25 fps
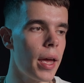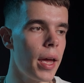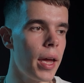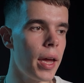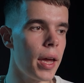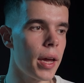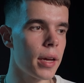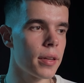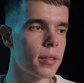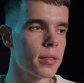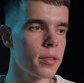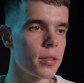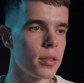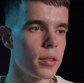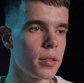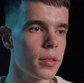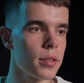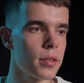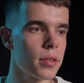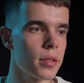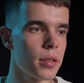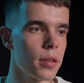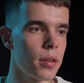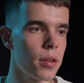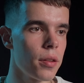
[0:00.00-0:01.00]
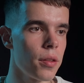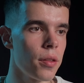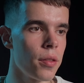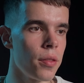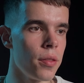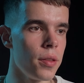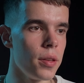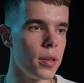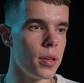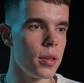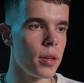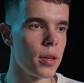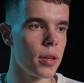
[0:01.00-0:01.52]
access
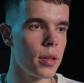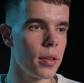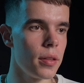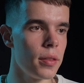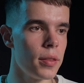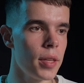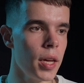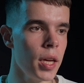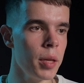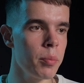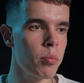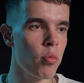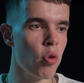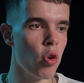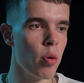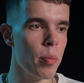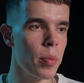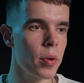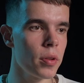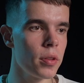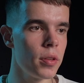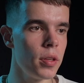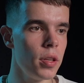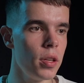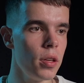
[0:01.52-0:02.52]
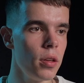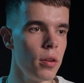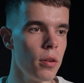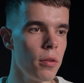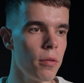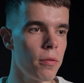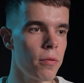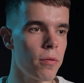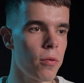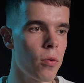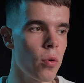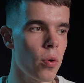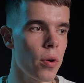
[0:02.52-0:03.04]
the date property
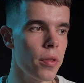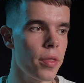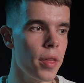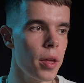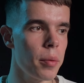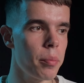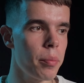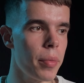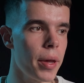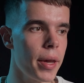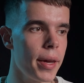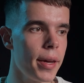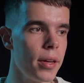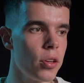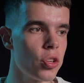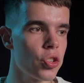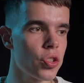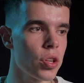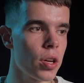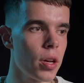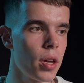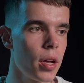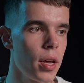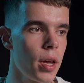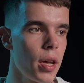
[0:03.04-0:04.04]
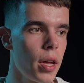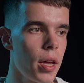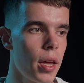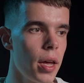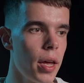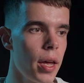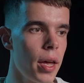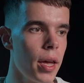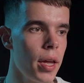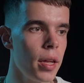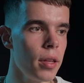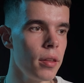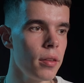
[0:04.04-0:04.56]
for that page,
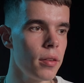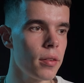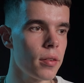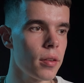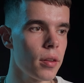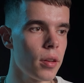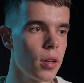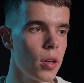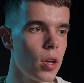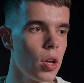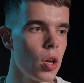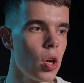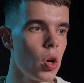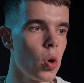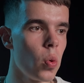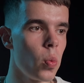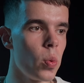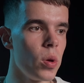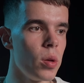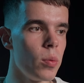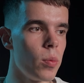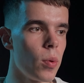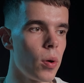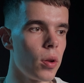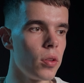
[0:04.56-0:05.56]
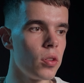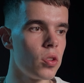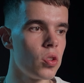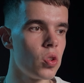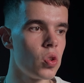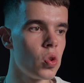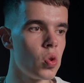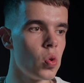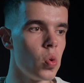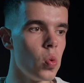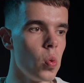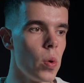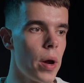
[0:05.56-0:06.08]
and we want
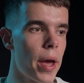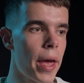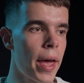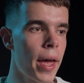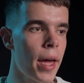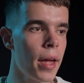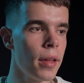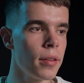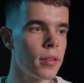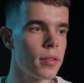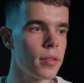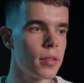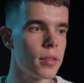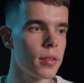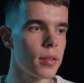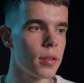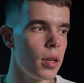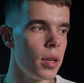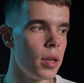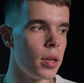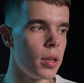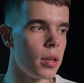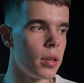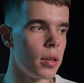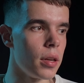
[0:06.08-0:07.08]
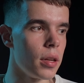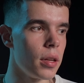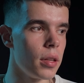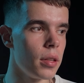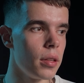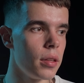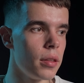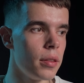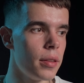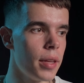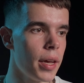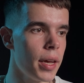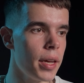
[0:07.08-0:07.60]
to add in
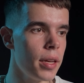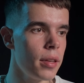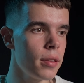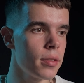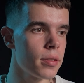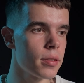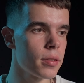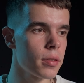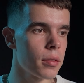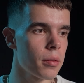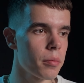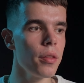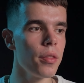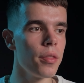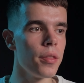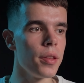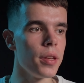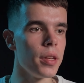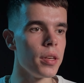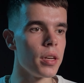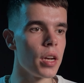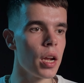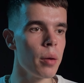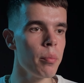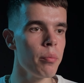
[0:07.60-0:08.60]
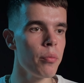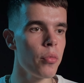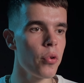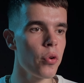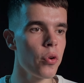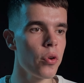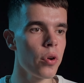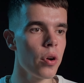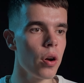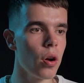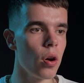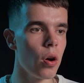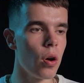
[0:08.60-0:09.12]
days the
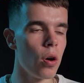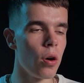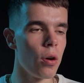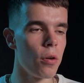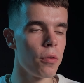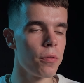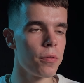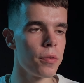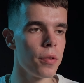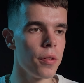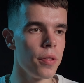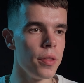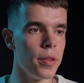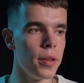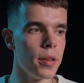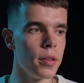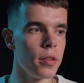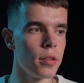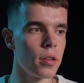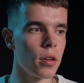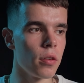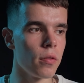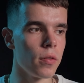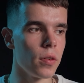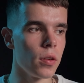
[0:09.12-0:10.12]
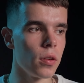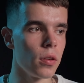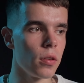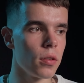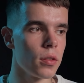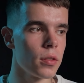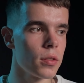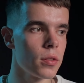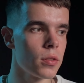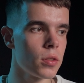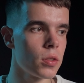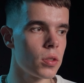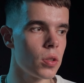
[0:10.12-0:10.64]
number of the interval.
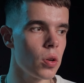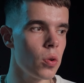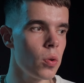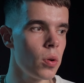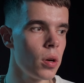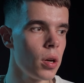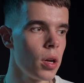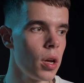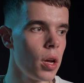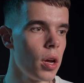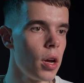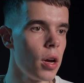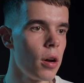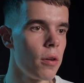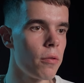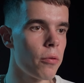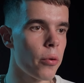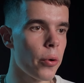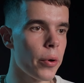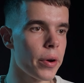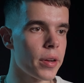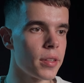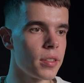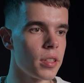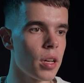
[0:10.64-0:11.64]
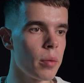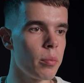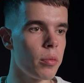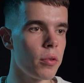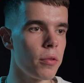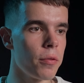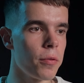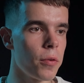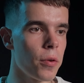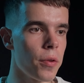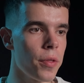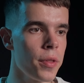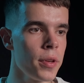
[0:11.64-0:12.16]
So for example,
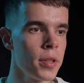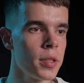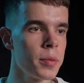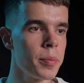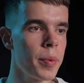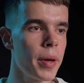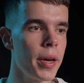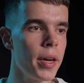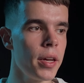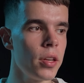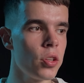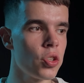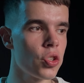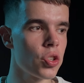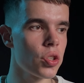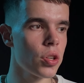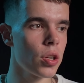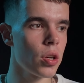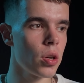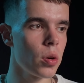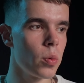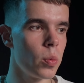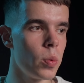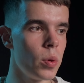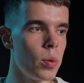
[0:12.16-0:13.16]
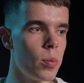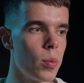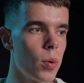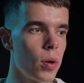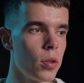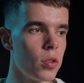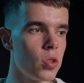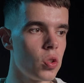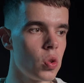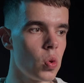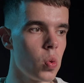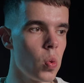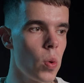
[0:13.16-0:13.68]
for this page, we
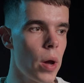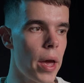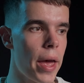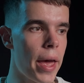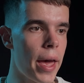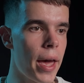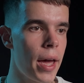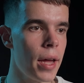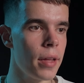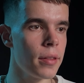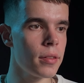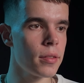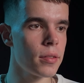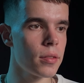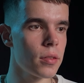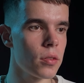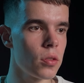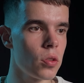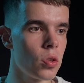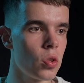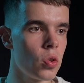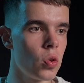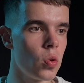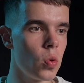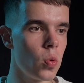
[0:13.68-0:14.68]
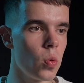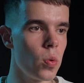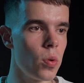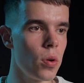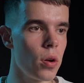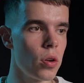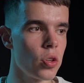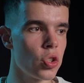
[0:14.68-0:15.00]
want to add to